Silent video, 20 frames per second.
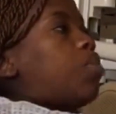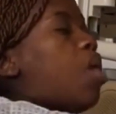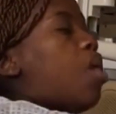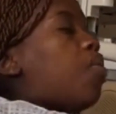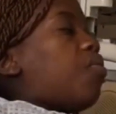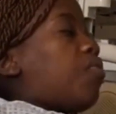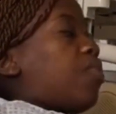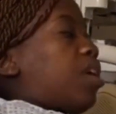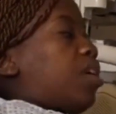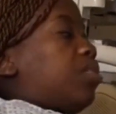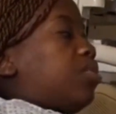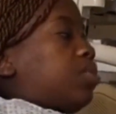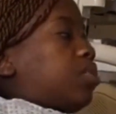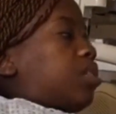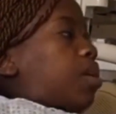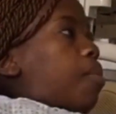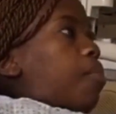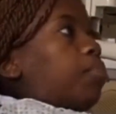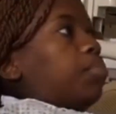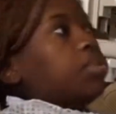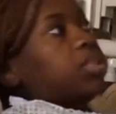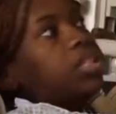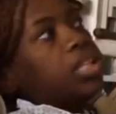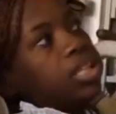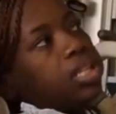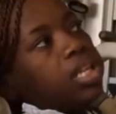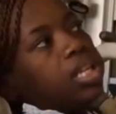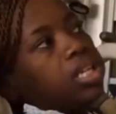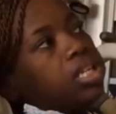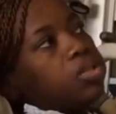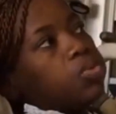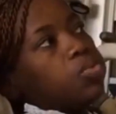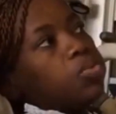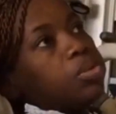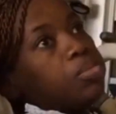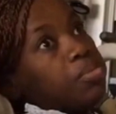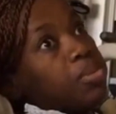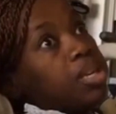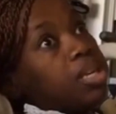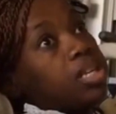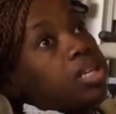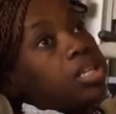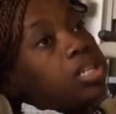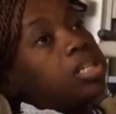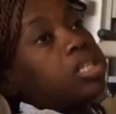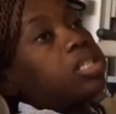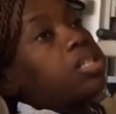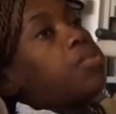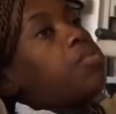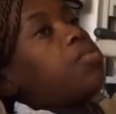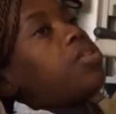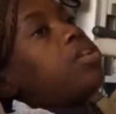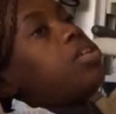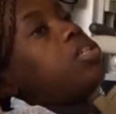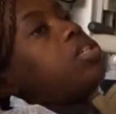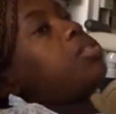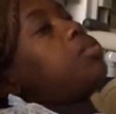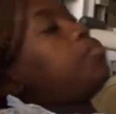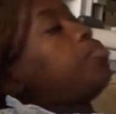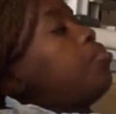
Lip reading: And then the thing is with me, it's different.